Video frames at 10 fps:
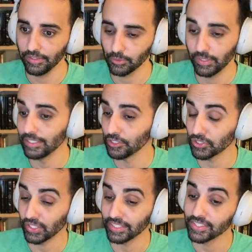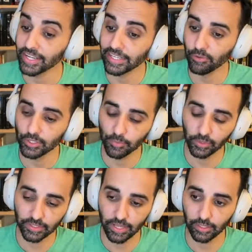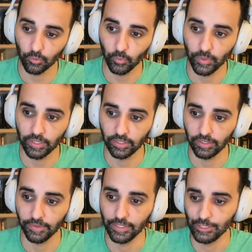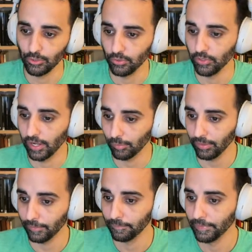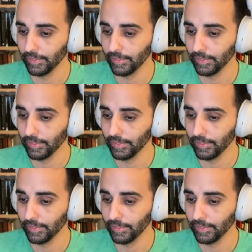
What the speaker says: This one is just like a secondary small attack when these two do not apply.